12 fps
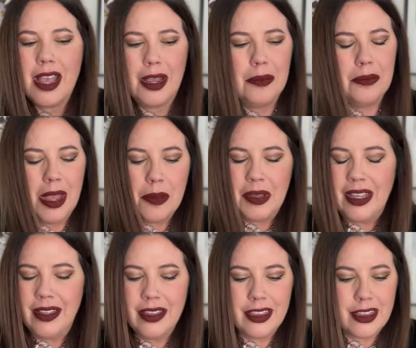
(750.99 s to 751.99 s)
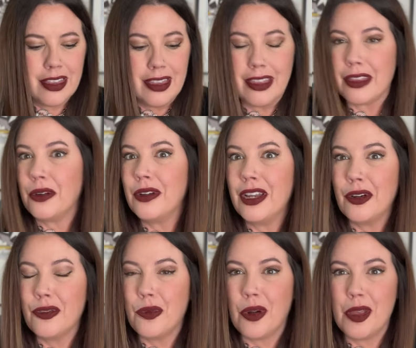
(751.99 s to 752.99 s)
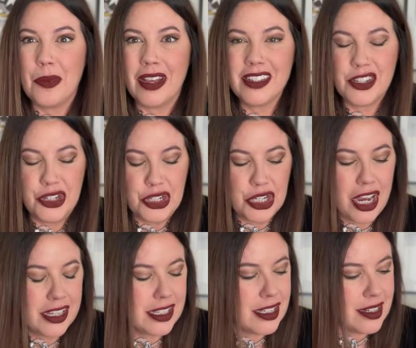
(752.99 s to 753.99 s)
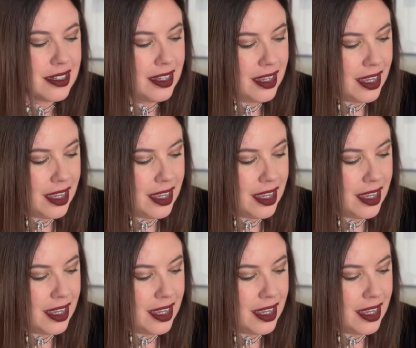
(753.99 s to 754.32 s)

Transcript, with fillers: It may be thirty or forty bucks, just,